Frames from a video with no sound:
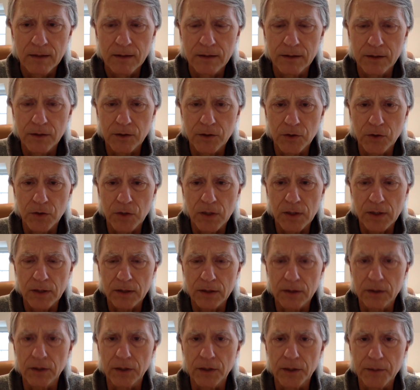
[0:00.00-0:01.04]
There could
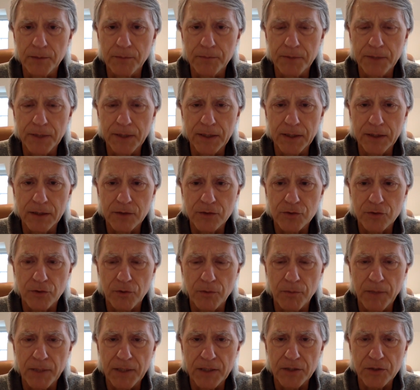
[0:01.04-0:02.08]
clearly be
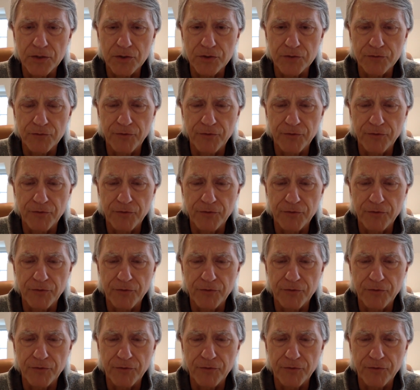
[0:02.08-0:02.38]
tremendous